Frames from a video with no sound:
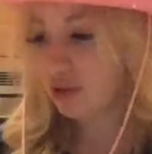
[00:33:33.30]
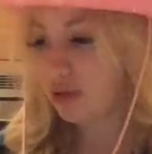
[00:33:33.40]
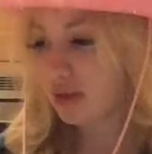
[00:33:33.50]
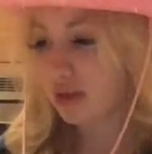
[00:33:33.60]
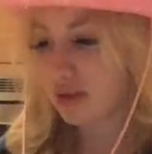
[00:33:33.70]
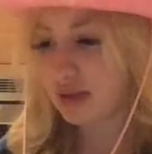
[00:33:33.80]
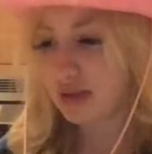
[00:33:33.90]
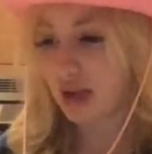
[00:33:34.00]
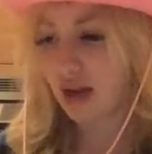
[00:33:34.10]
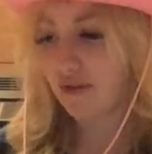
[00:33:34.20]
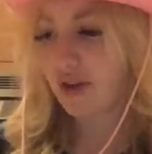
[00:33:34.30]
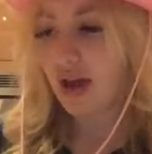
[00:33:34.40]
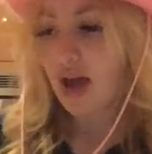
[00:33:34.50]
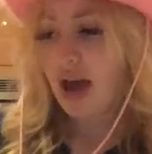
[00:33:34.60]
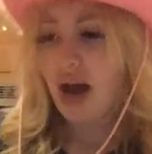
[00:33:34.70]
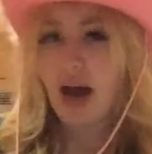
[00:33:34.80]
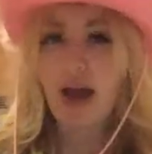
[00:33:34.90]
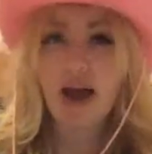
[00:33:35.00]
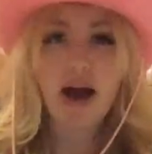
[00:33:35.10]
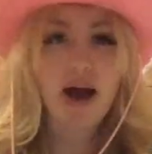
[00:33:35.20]
skills and stuff.
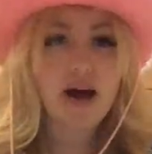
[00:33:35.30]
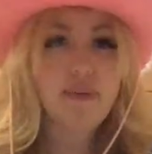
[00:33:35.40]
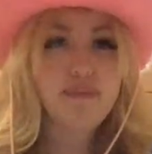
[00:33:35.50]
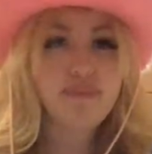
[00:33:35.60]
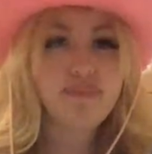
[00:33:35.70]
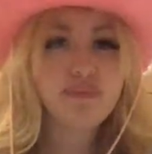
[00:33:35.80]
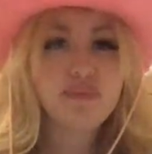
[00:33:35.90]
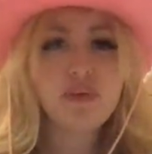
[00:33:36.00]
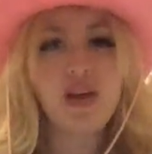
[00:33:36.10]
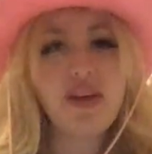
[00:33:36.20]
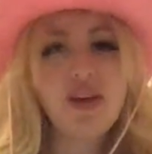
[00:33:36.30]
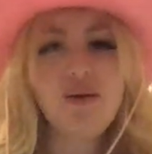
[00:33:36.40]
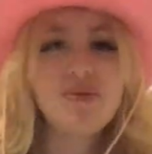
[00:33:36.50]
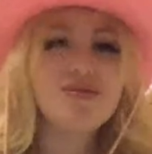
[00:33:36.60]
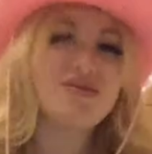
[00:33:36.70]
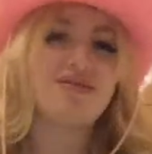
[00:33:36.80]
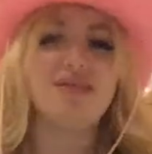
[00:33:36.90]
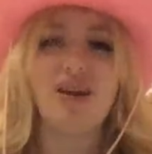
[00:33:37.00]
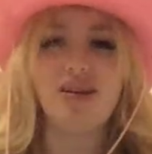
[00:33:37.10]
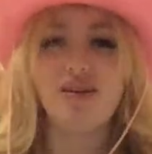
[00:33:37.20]
Not like I was
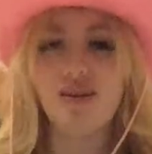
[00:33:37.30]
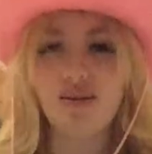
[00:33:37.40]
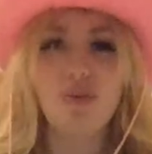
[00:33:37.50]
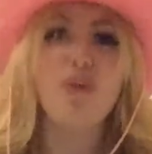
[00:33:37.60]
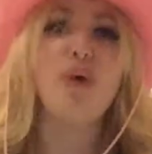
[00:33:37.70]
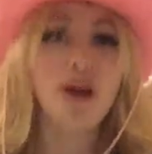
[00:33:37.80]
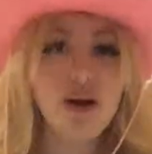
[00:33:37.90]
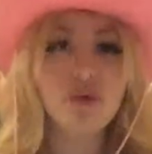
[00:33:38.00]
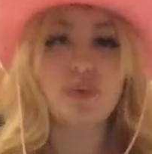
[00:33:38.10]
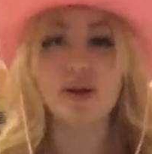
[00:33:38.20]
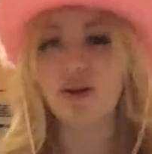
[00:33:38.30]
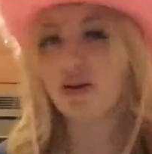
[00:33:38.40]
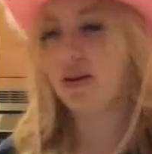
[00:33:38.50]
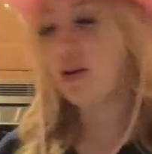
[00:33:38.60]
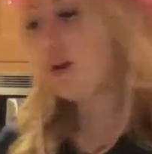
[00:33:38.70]
like weird.